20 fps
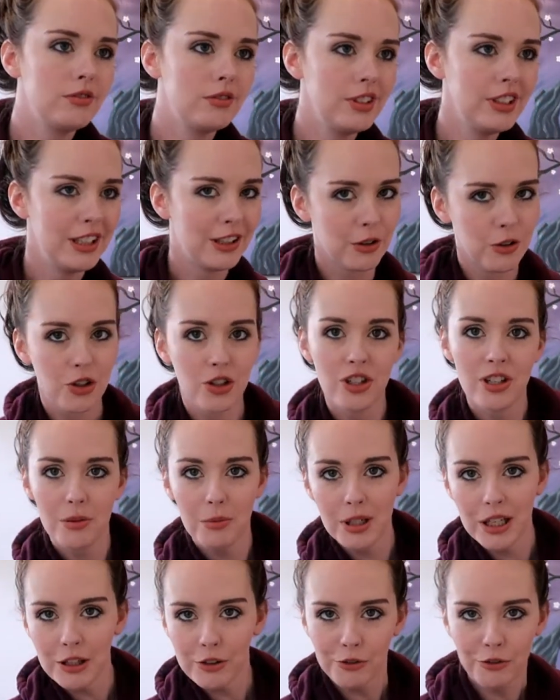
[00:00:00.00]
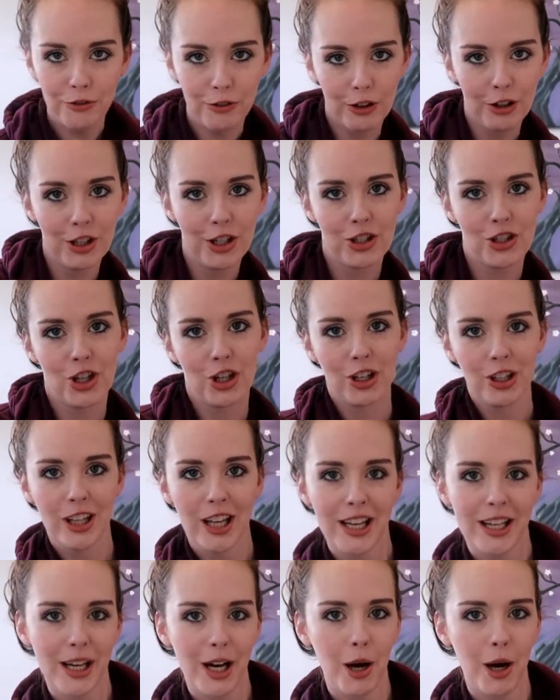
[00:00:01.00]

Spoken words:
you know, shimmying furniture like